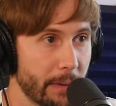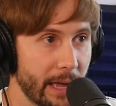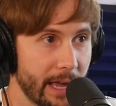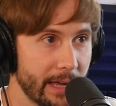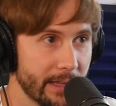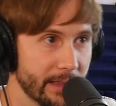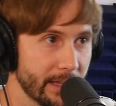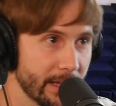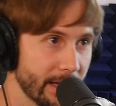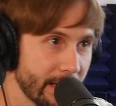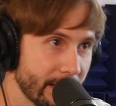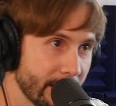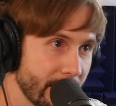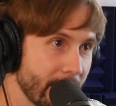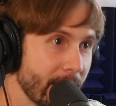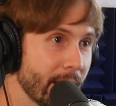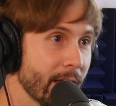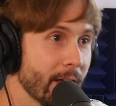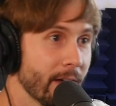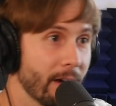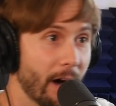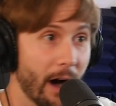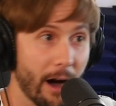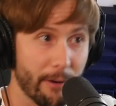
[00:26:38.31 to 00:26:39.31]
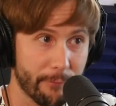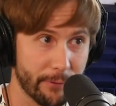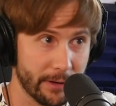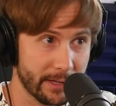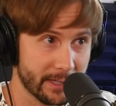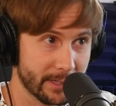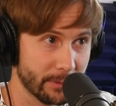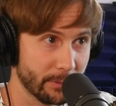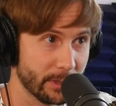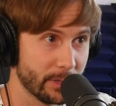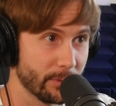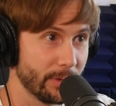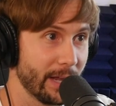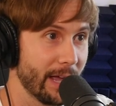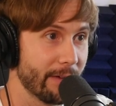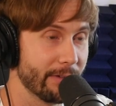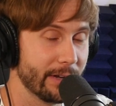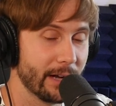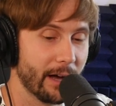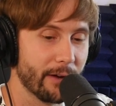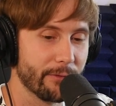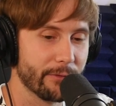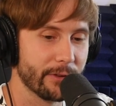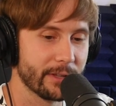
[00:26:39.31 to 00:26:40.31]
to pay the office, which we
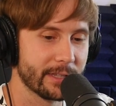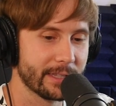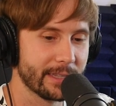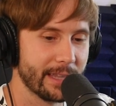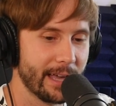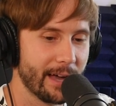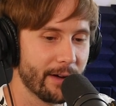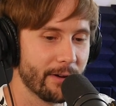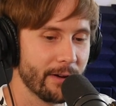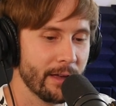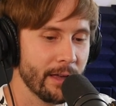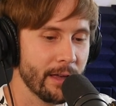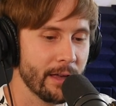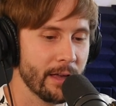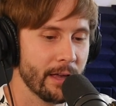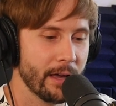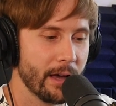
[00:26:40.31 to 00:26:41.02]
have an office now.